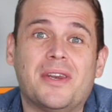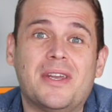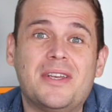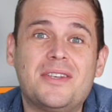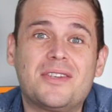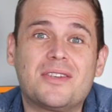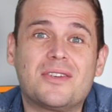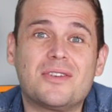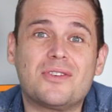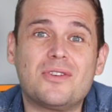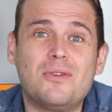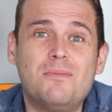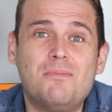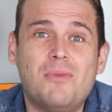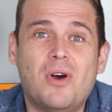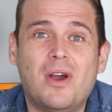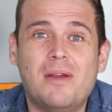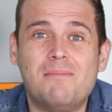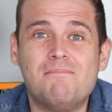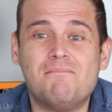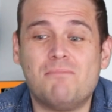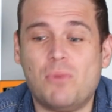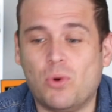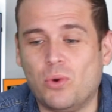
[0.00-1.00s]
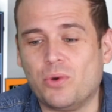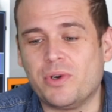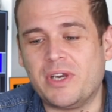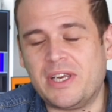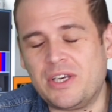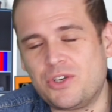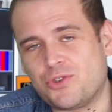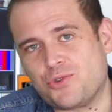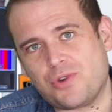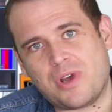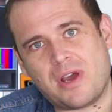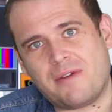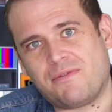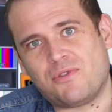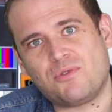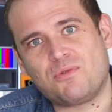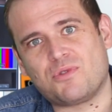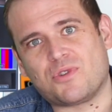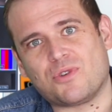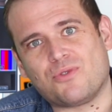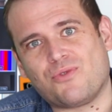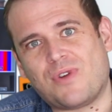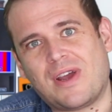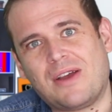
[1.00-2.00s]
this, because on my morning
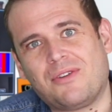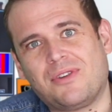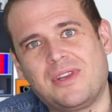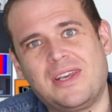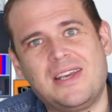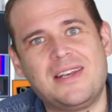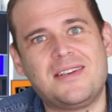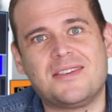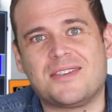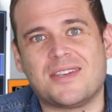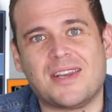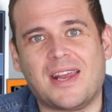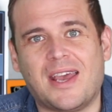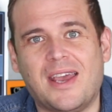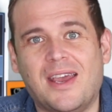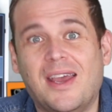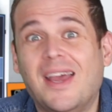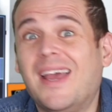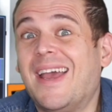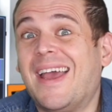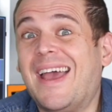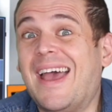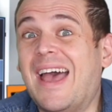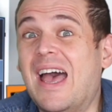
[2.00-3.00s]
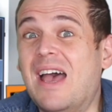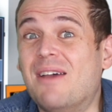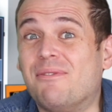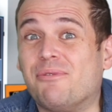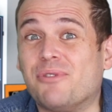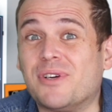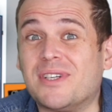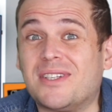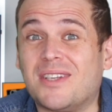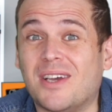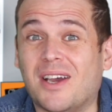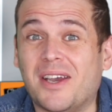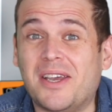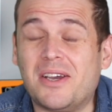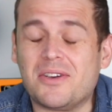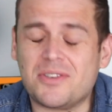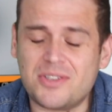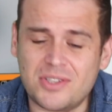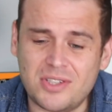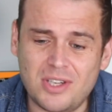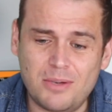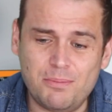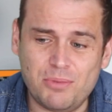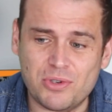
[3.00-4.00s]
travels around the internet every day, I
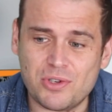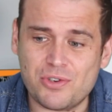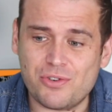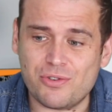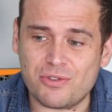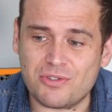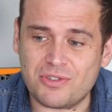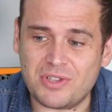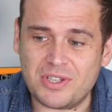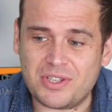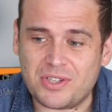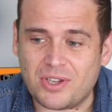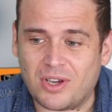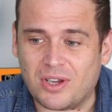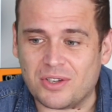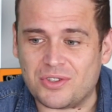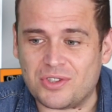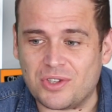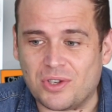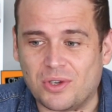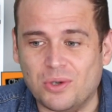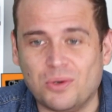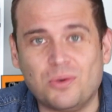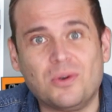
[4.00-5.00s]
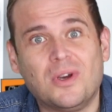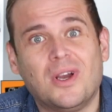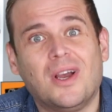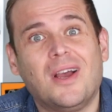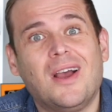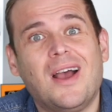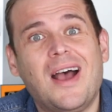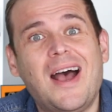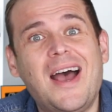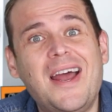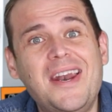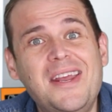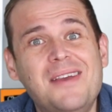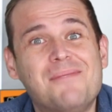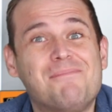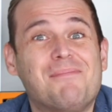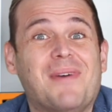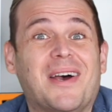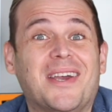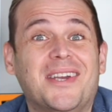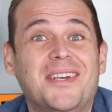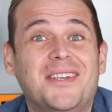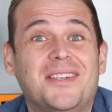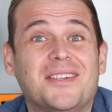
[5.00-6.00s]
stumbled across this article and it
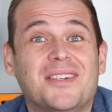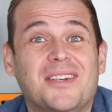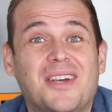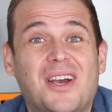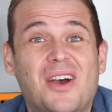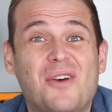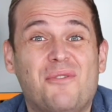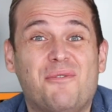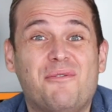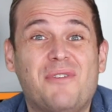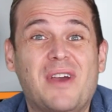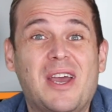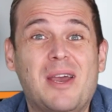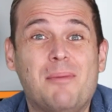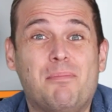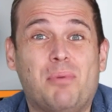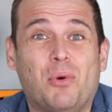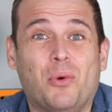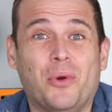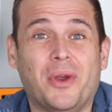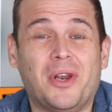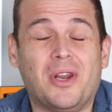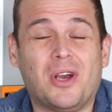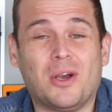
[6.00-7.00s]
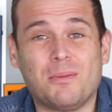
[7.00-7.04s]
made a fair point.